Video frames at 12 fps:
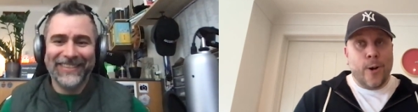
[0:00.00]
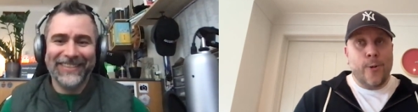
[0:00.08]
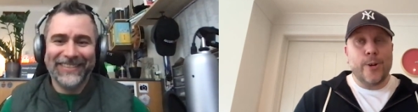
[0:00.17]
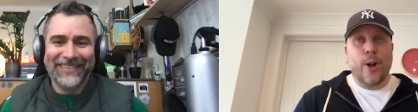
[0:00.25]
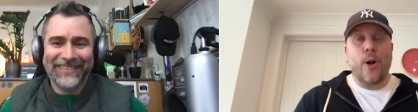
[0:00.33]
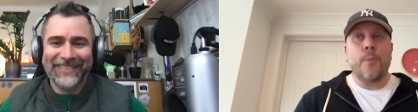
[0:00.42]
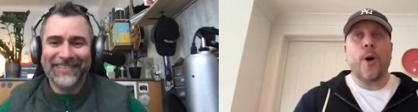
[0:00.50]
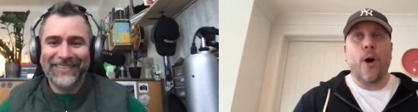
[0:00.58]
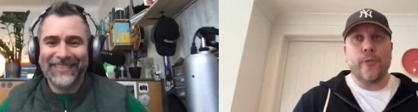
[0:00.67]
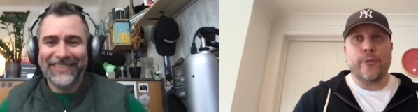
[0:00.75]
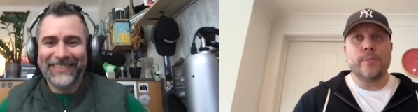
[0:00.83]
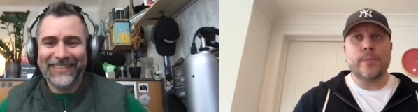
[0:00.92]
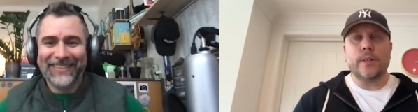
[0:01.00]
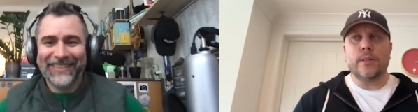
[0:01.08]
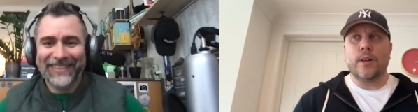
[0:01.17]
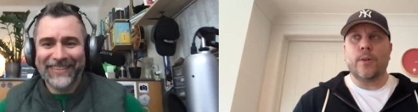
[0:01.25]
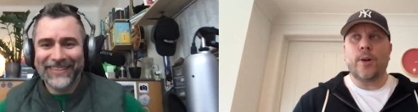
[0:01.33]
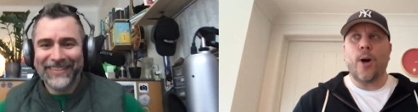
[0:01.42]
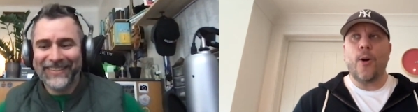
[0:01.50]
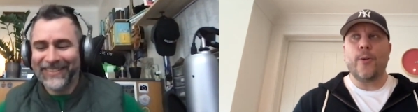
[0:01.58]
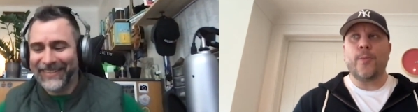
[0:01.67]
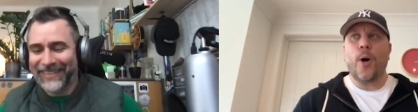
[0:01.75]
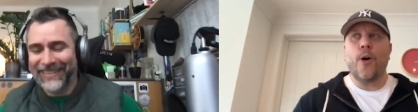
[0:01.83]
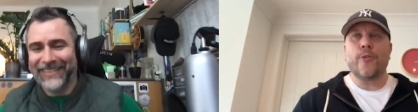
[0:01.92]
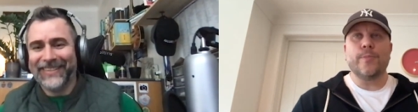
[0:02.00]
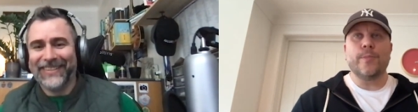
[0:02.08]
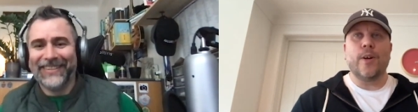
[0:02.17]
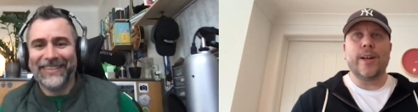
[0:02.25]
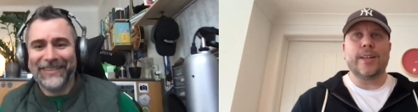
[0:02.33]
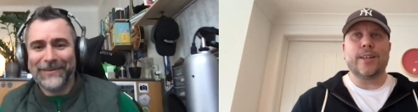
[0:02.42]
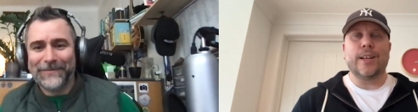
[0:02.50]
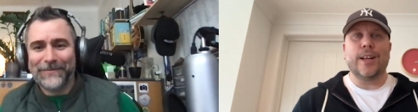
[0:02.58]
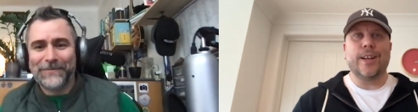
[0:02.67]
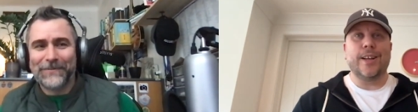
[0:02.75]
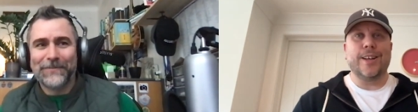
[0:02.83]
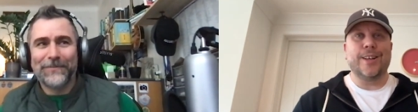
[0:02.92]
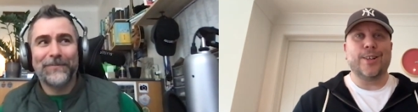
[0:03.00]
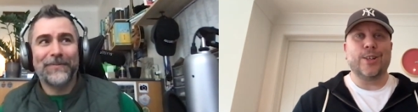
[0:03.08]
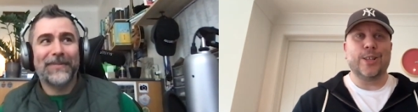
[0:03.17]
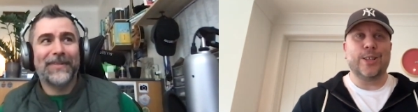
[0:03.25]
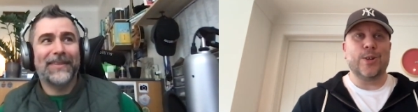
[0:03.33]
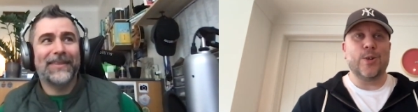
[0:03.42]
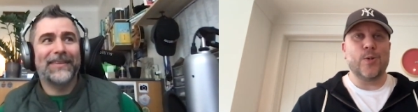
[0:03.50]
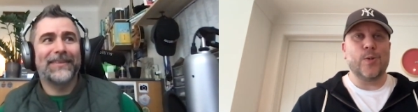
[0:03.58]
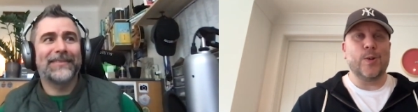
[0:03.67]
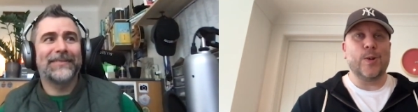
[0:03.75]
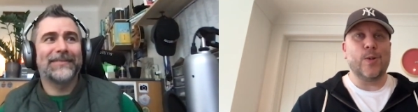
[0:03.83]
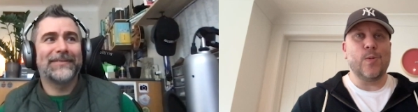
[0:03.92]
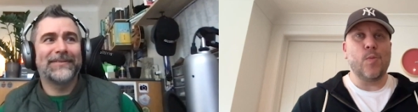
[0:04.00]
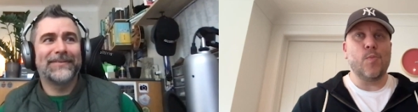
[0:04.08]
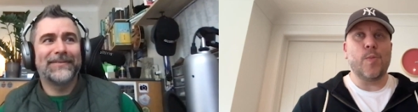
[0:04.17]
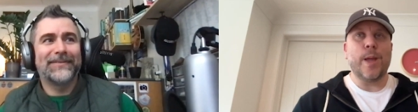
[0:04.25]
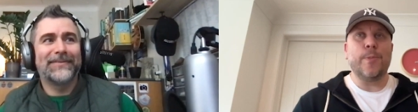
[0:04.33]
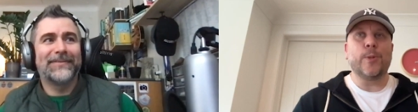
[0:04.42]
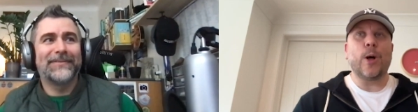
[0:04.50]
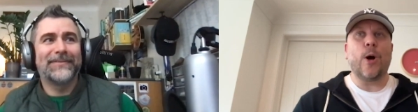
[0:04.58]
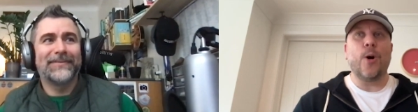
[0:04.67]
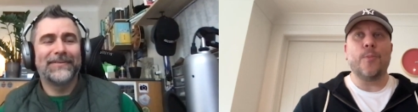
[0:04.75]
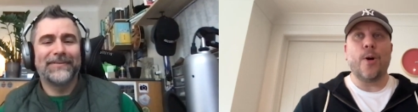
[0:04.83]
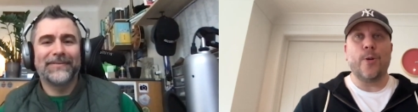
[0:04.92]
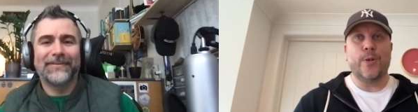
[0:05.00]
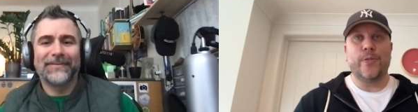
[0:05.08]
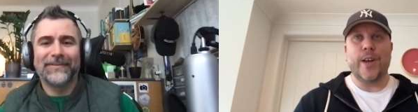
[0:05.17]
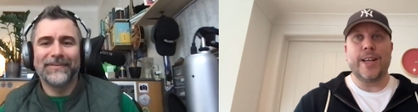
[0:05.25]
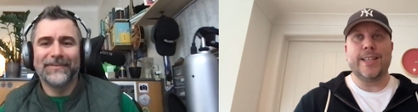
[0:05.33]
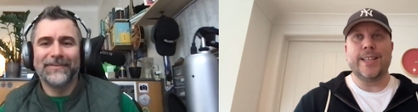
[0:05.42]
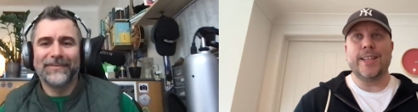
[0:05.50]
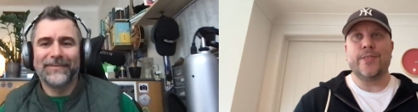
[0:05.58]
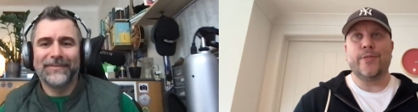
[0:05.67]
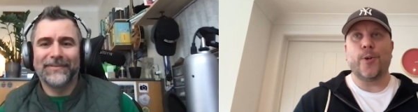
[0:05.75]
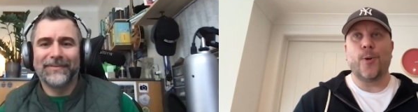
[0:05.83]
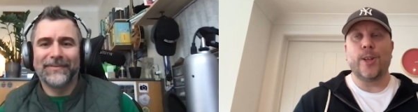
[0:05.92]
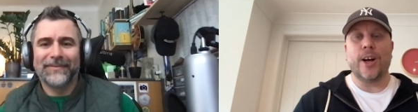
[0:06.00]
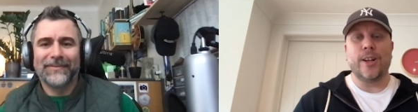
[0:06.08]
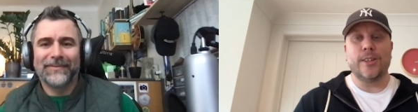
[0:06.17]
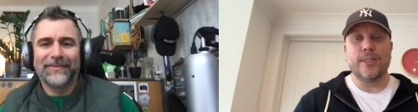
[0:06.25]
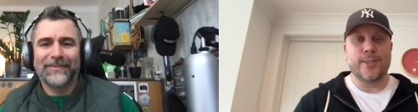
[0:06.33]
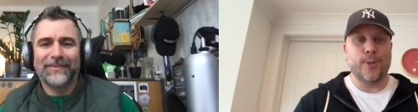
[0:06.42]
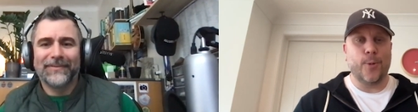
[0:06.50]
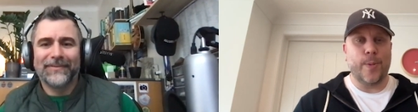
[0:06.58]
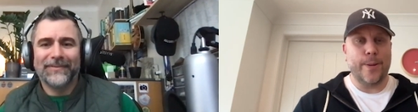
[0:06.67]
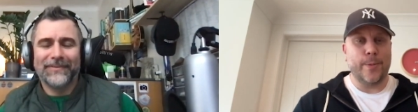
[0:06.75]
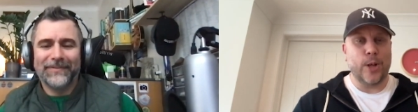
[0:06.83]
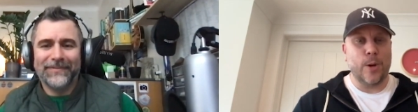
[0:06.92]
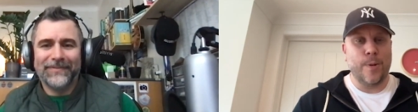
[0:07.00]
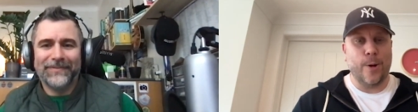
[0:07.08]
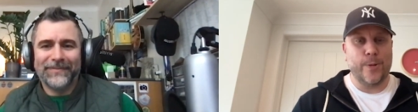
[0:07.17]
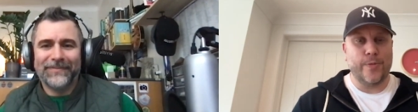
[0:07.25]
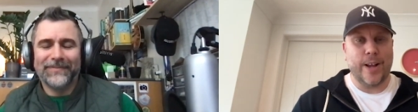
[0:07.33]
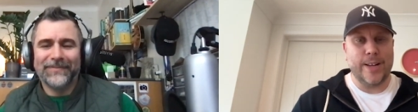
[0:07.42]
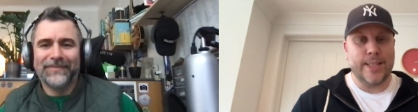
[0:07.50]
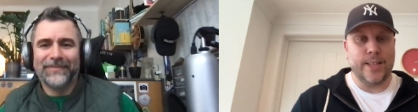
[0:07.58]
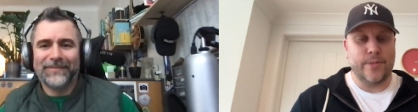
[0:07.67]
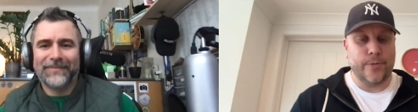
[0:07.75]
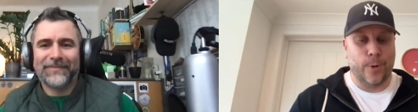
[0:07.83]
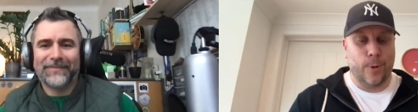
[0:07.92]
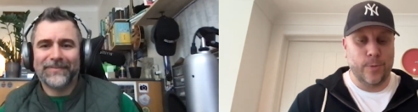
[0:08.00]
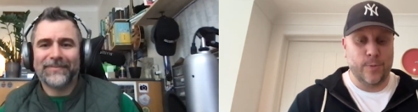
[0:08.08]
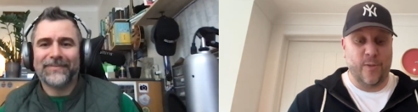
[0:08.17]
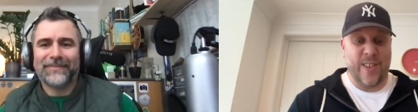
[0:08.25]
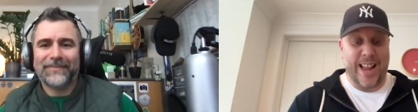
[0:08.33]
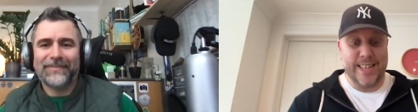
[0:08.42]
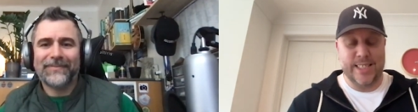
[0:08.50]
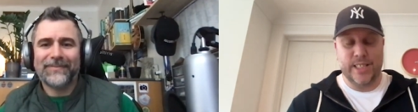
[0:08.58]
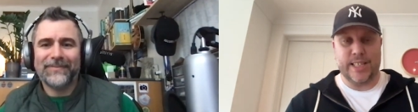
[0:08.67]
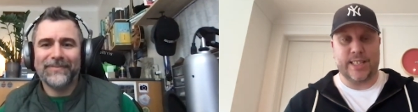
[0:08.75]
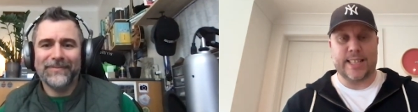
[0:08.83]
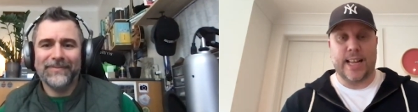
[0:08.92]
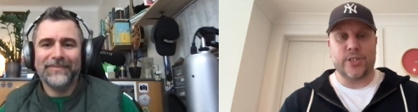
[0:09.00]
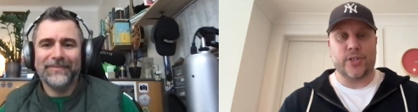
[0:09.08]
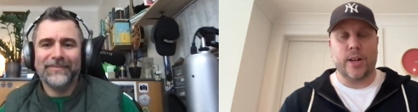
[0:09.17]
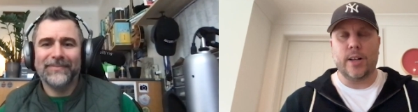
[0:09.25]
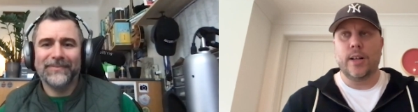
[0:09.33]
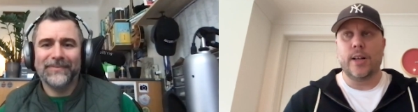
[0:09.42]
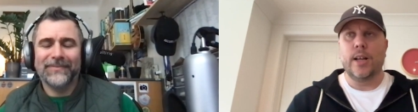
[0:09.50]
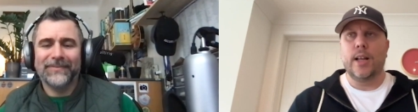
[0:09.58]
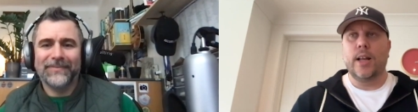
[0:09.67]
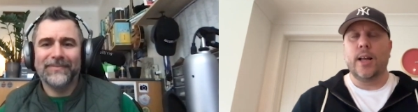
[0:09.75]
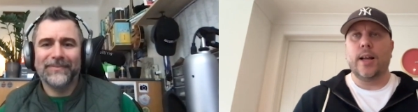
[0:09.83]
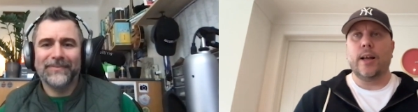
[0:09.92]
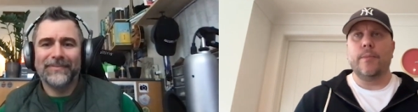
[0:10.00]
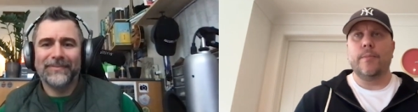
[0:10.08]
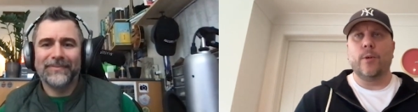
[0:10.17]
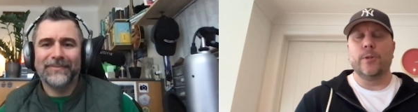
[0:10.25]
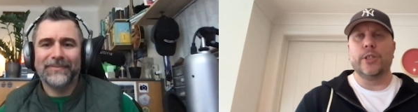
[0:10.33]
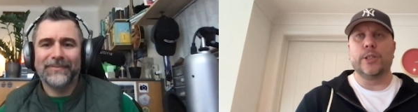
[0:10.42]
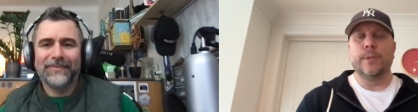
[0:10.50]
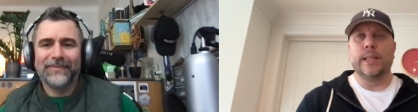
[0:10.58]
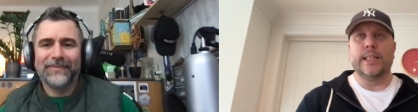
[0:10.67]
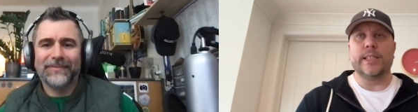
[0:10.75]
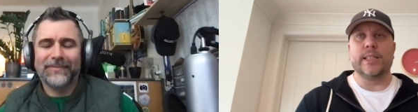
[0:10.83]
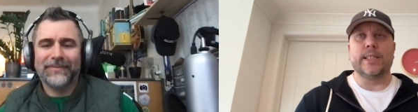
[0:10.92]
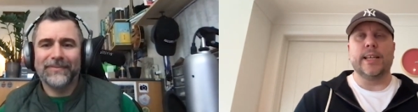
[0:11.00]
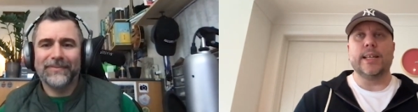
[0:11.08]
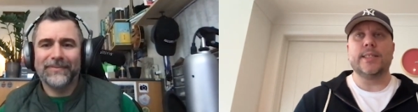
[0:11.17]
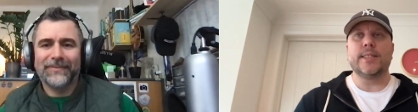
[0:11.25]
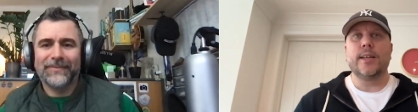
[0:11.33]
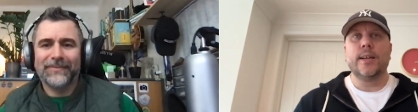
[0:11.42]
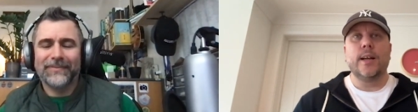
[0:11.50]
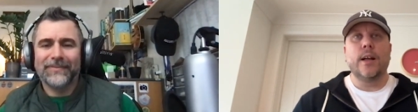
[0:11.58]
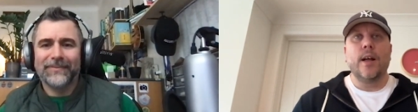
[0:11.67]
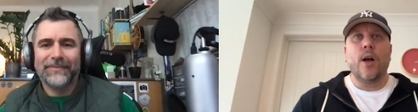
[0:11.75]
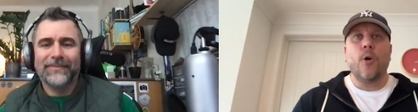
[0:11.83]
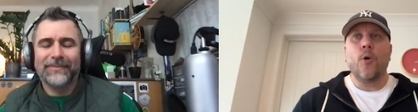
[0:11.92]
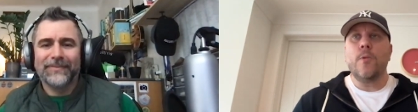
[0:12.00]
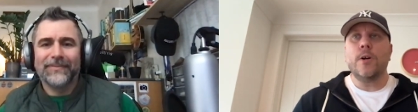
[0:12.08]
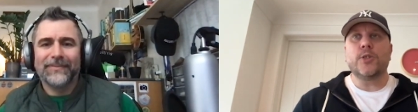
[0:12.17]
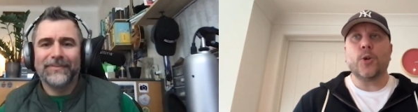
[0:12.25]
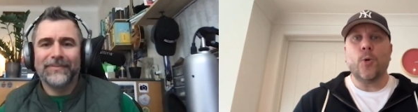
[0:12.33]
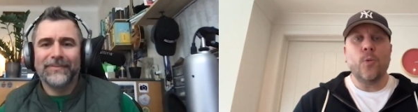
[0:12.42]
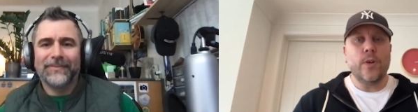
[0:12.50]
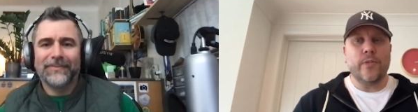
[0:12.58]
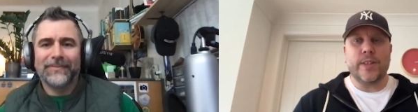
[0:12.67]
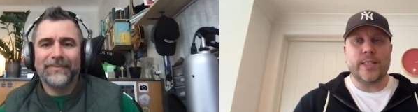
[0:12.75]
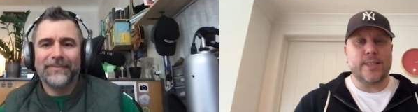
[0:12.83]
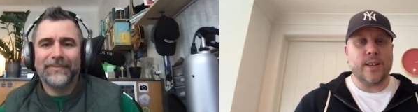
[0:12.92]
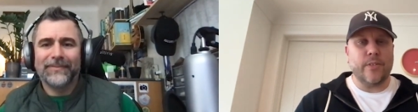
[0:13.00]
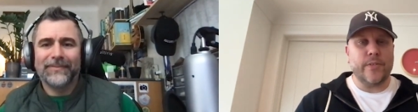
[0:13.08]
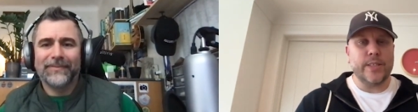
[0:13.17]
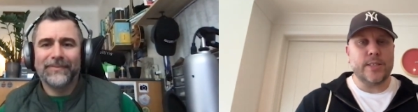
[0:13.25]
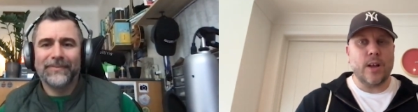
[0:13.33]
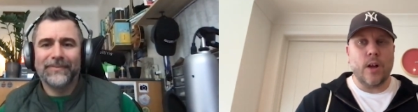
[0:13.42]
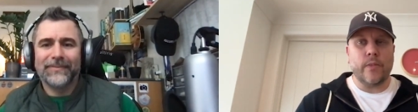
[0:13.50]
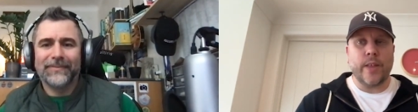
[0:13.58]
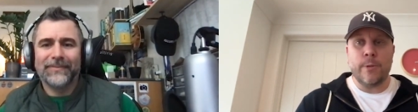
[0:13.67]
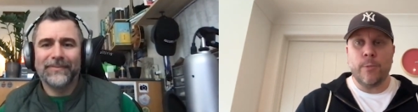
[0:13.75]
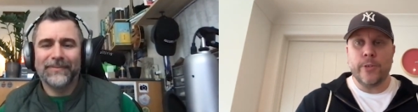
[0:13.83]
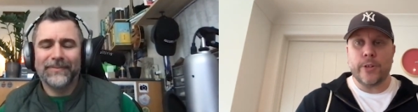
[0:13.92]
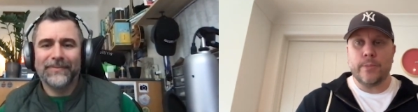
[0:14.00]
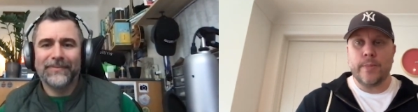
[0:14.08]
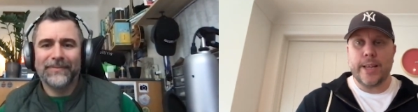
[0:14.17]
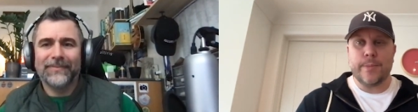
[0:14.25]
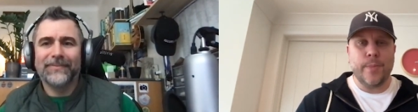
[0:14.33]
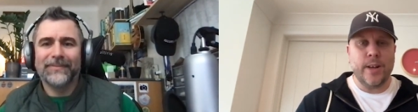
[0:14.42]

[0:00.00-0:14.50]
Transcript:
Speaker 1: don't know. Apart from apart from like uh, people that are motivated for lulls, or people that are motivated for revenge, et cetera, um, or just maliciousness, almost all of this stuff is they want to make